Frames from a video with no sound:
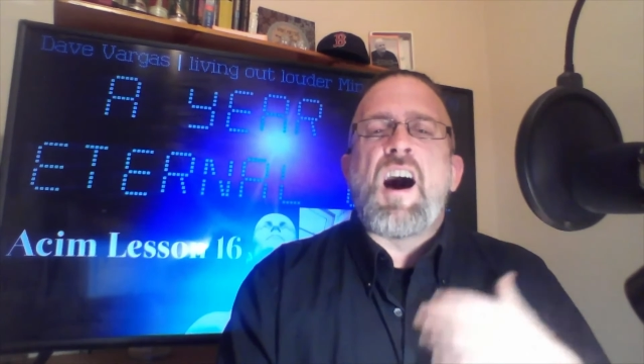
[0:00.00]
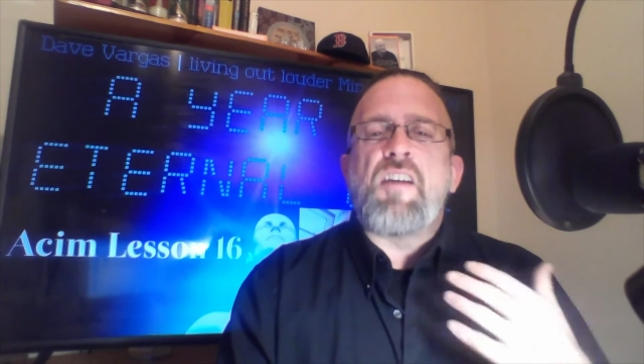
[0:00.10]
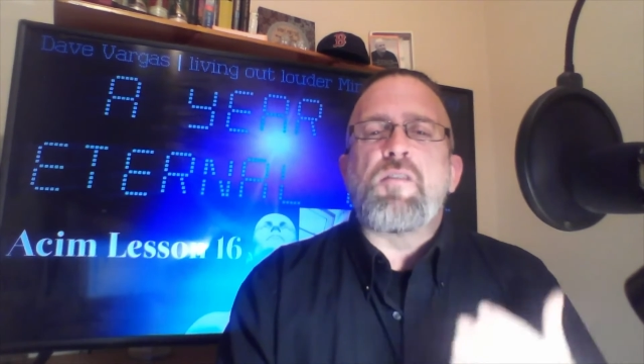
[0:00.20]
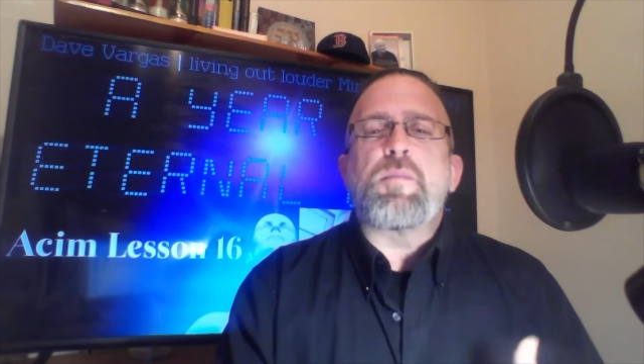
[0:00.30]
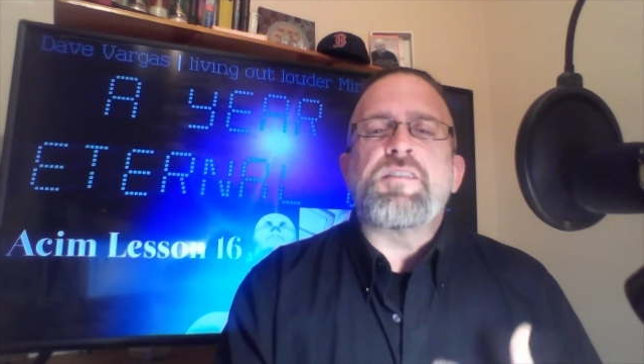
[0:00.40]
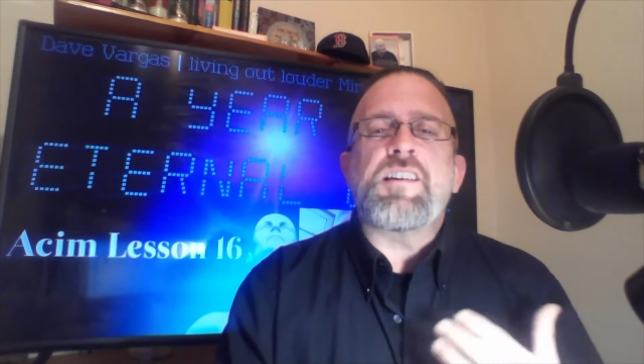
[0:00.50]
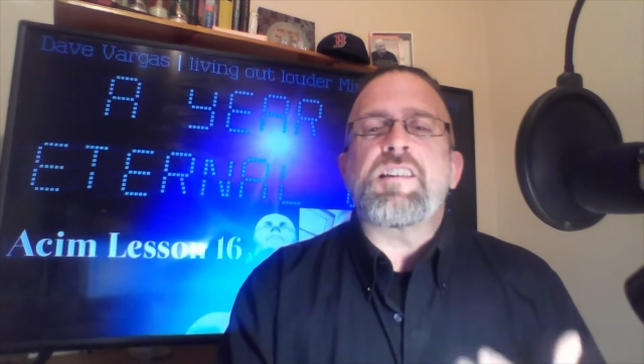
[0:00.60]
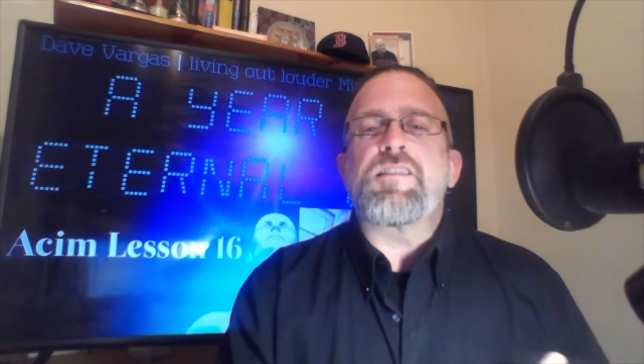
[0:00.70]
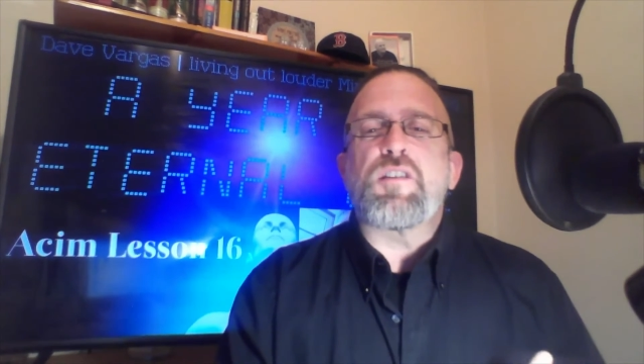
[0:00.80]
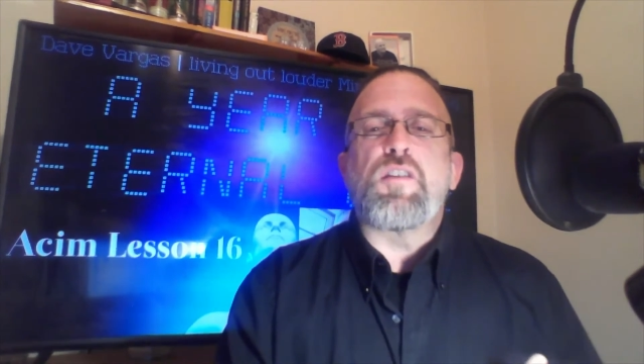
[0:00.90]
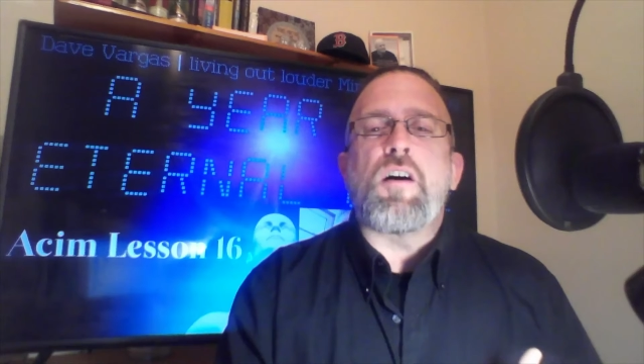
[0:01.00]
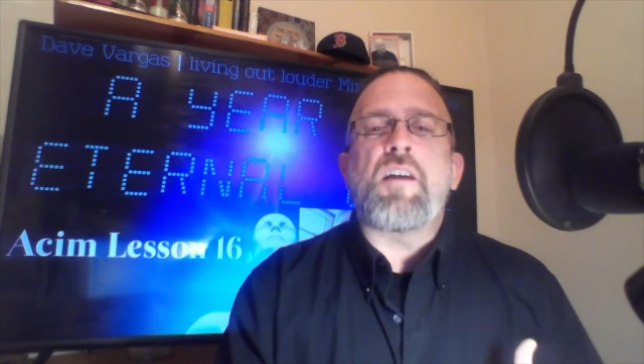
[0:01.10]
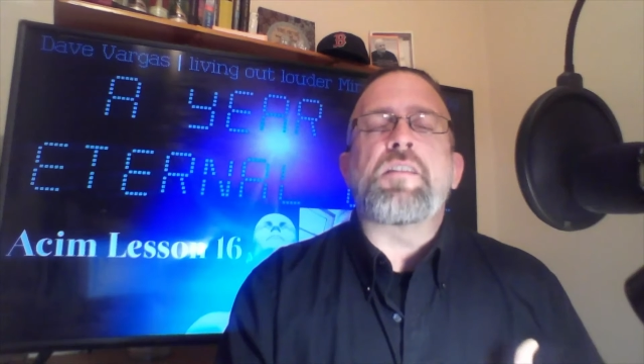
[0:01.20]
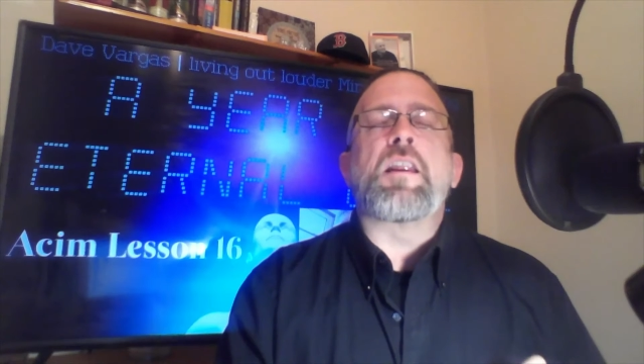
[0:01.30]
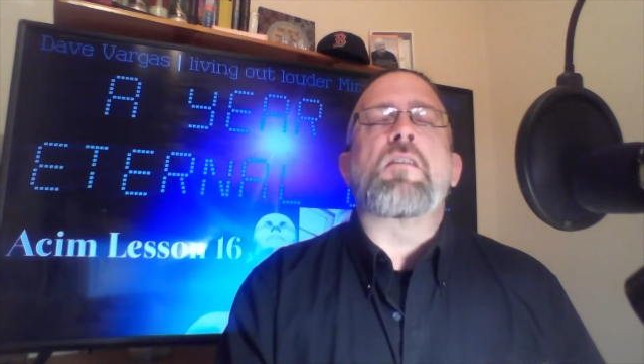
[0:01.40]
of a particular thought that